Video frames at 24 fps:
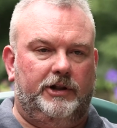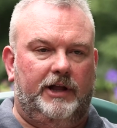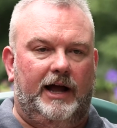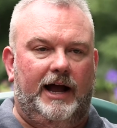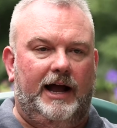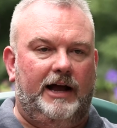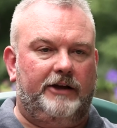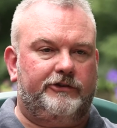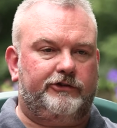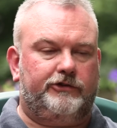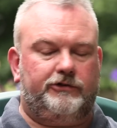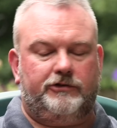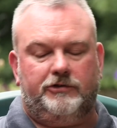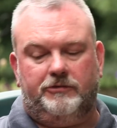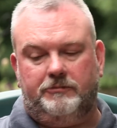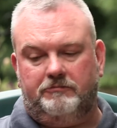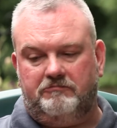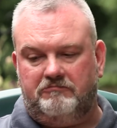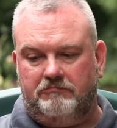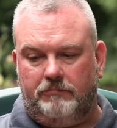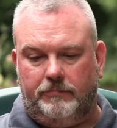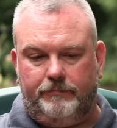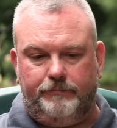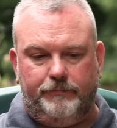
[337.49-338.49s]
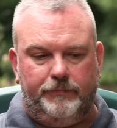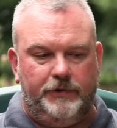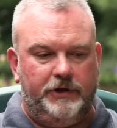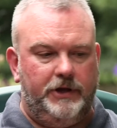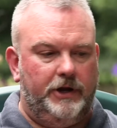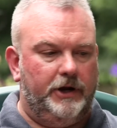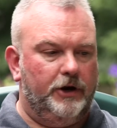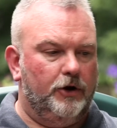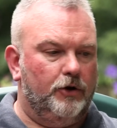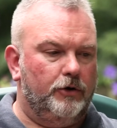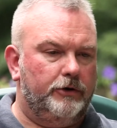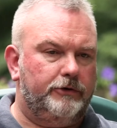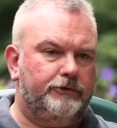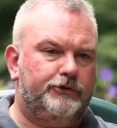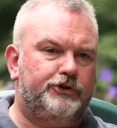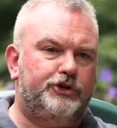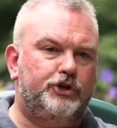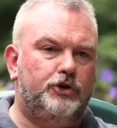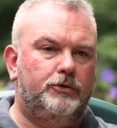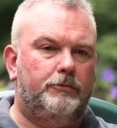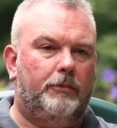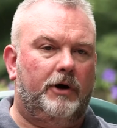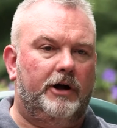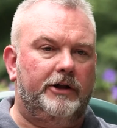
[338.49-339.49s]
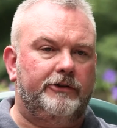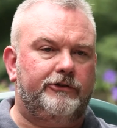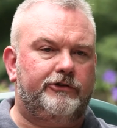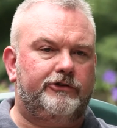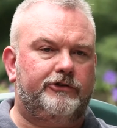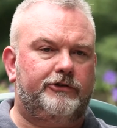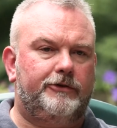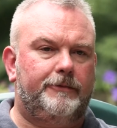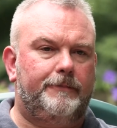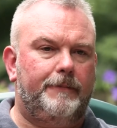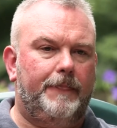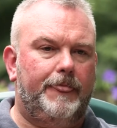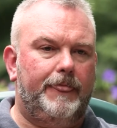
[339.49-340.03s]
last year and 2 months.